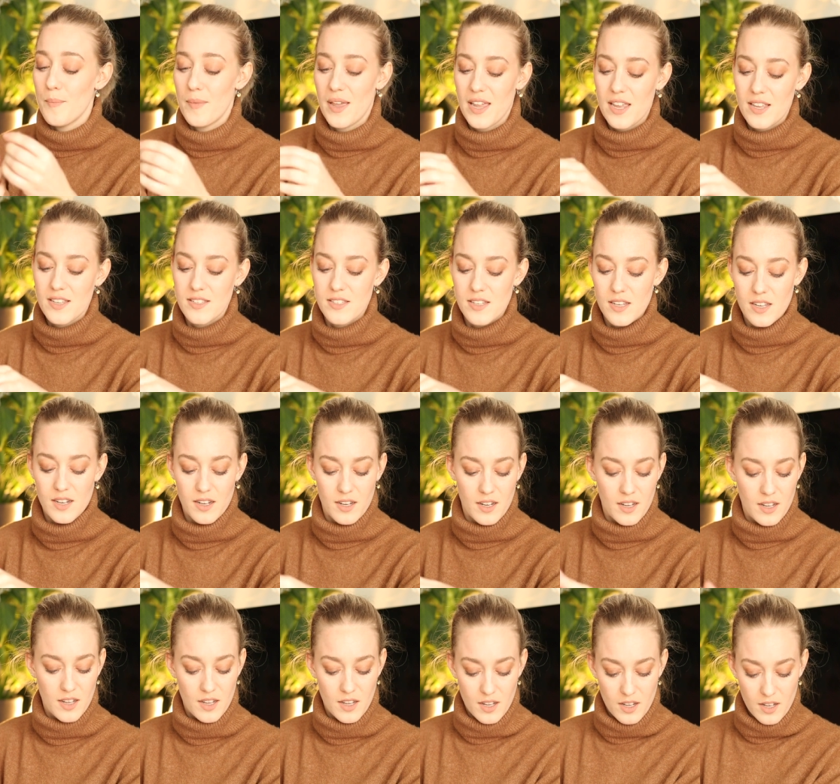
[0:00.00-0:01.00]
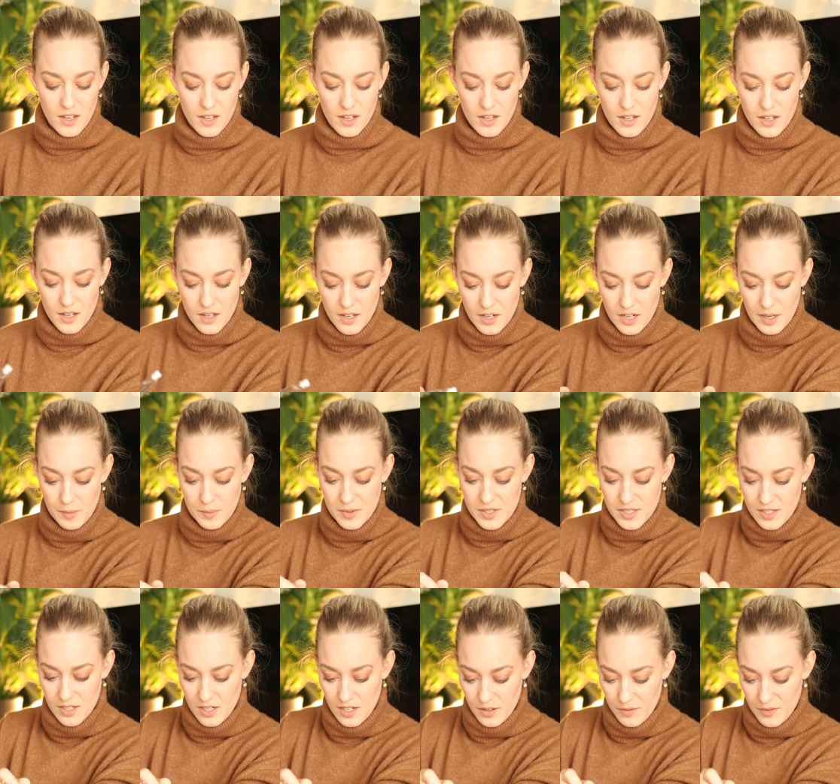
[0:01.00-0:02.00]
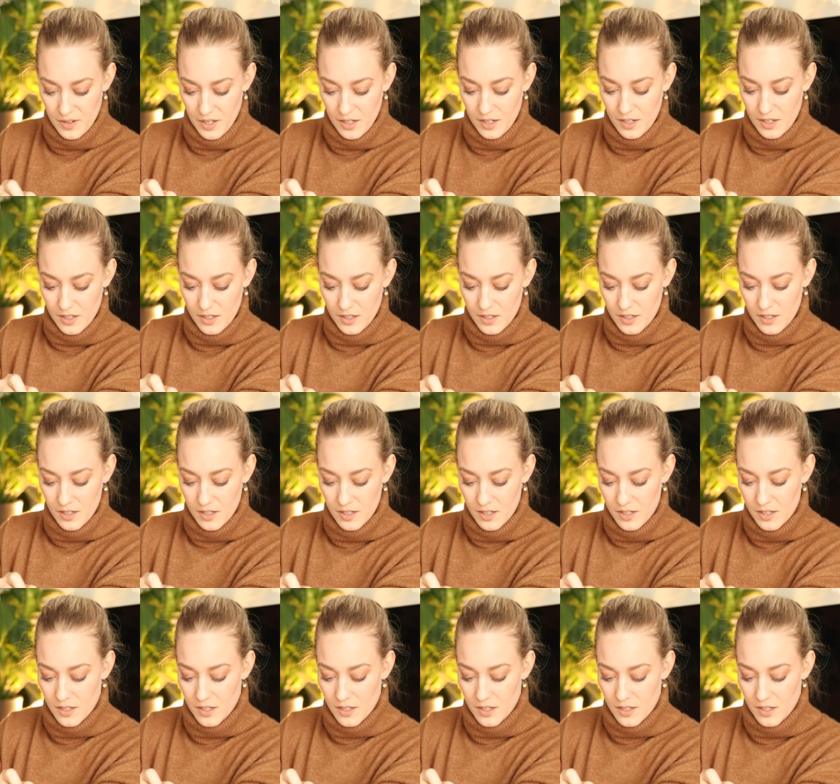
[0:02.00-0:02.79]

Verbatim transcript: amazing. Uh, let me see if I can...